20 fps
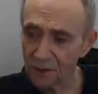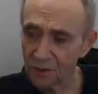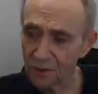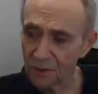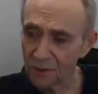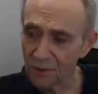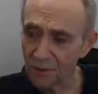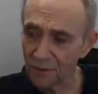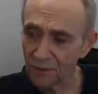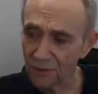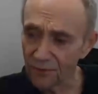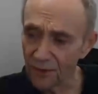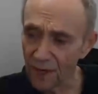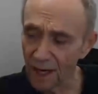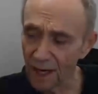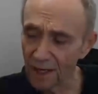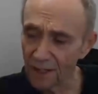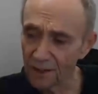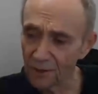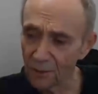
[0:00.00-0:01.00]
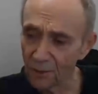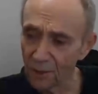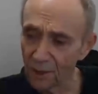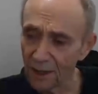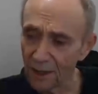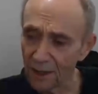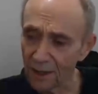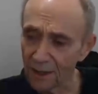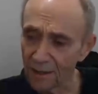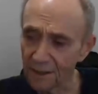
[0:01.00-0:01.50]
to find a
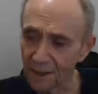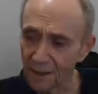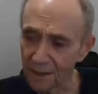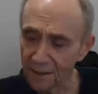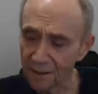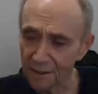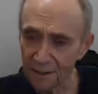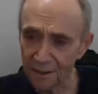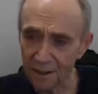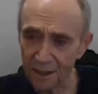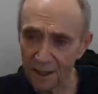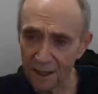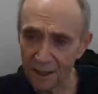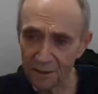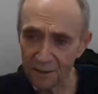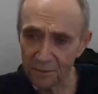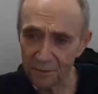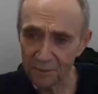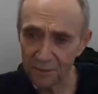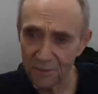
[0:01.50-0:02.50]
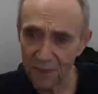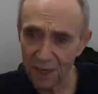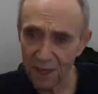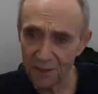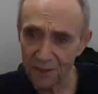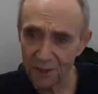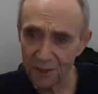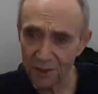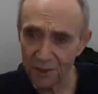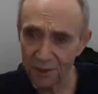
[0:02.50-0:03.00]
way, and I'm
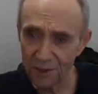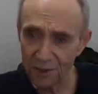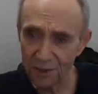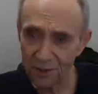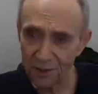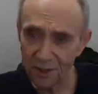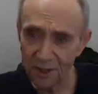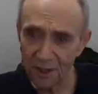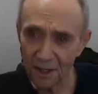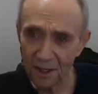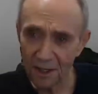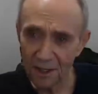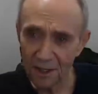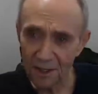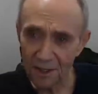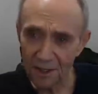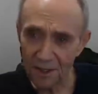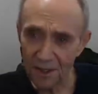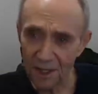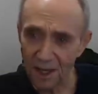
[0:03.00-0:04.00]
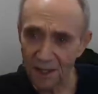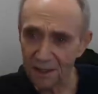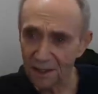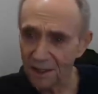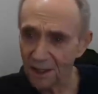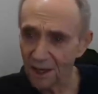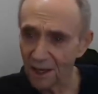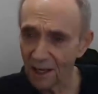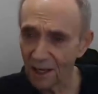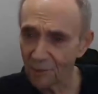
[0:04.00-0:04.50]
not sure
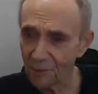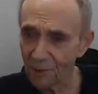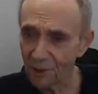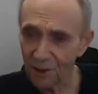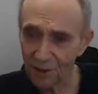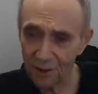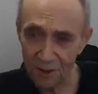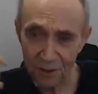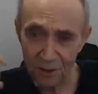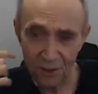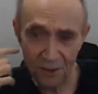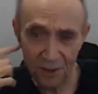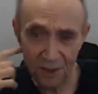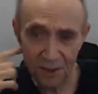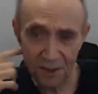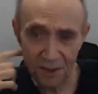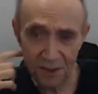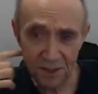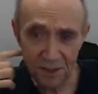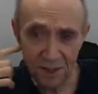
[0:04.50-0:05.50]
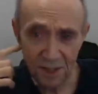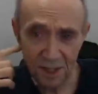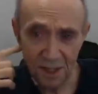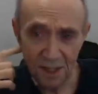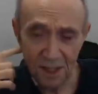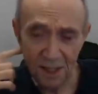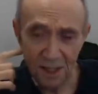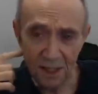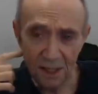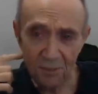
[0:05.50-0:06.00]
exactly how I'm going to do this,
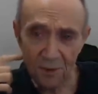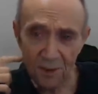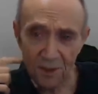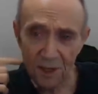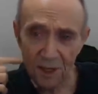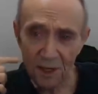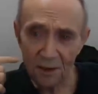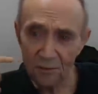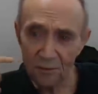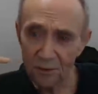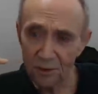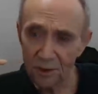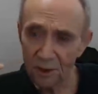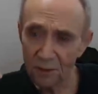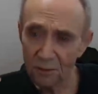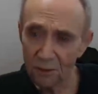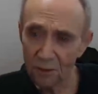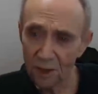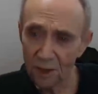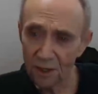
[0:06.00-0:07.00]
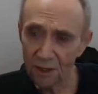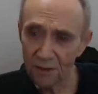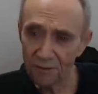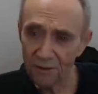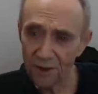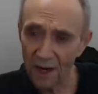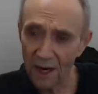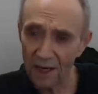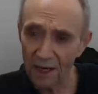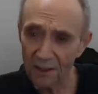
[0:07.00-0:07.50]
but I really want
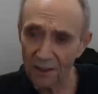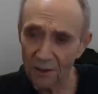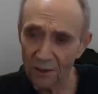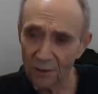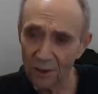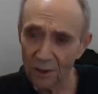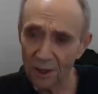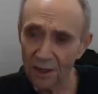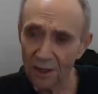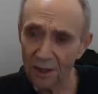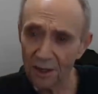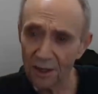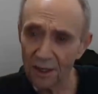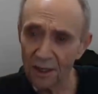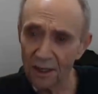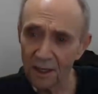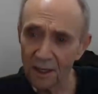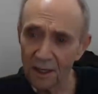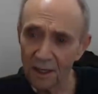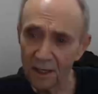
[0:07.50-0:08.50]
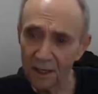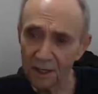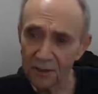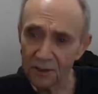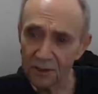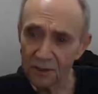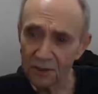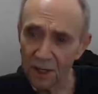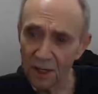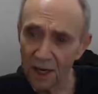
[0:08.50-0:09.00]
to find a way
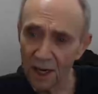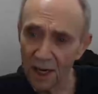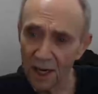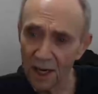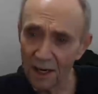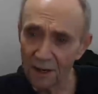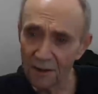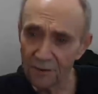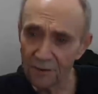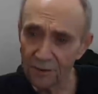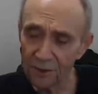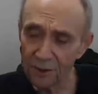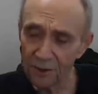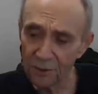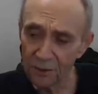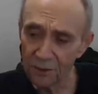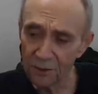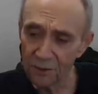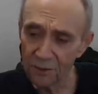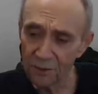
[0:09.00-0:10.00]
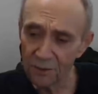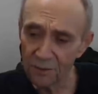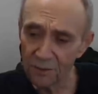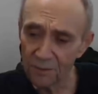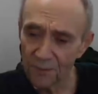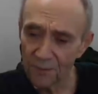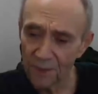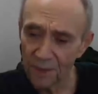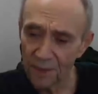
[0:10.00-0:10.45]
to have you